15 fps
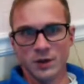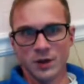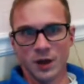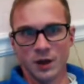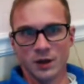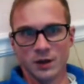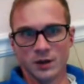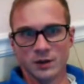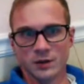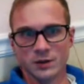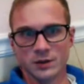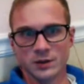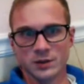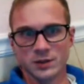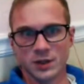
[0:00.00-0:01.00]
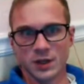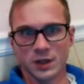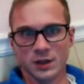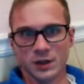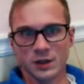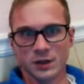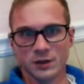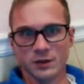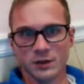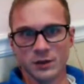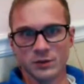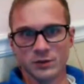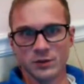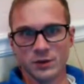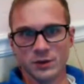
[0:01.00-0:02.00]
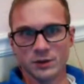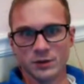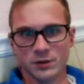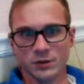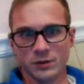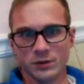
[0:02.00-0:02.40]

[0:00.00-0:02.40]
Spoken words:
Yeah, I think so too.